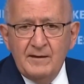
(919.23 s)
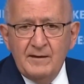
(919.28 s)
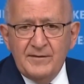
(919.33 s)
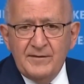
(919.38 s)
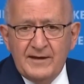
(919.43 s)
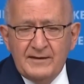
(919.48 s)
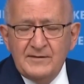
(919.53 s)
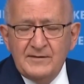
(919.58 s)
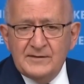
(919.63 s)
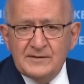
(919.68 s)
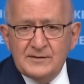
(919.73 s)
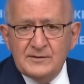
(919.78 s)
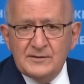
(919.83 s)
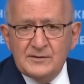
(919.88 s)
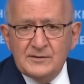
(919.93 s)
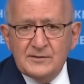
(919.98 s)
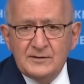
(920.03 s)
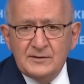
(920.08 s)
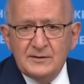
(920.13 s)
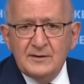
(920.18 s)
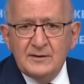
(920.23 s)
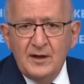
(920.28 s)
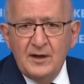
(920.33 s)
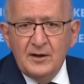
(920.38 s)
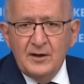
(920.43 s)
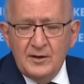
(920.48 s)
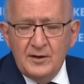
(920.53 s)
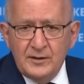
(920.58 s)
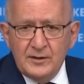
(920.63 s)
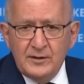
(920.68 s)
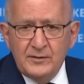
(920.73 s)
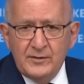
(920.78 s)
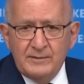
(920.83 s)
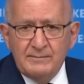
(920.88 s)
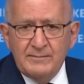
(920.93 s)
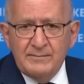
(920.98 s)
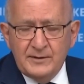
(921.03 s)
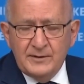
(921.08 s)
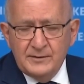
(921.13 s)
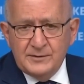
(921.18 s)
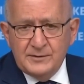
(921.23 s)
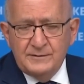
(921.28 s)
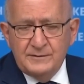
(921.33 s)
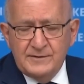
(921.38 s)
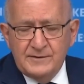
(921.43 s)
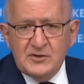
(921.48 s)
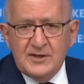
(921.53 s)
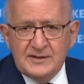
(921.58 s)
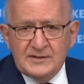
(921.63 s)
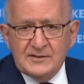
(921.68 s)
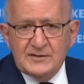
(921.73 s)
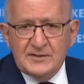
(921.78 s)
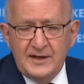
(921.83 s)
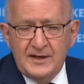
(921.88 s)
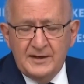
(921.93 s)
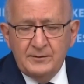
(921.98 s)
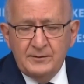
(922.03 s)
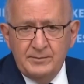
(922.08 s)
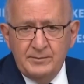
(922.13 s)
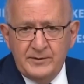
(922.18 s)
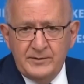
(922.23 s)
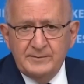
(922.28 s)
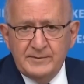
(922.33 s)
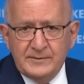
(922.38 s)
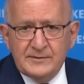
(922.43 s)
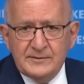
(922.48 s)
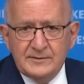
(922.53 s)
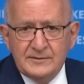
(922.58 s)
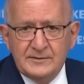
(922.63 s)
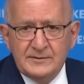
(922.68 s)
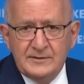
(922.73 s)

than this is occurring because of a genocidal purpose.